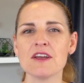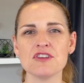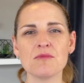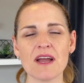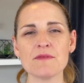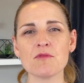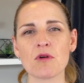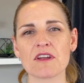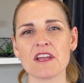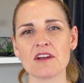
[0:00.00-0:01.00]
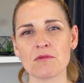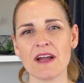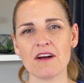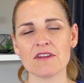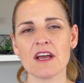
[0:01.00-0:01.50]
you might be working
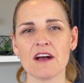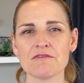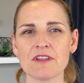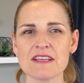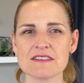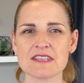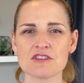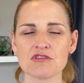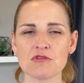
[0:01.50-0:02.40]
around a flight schedule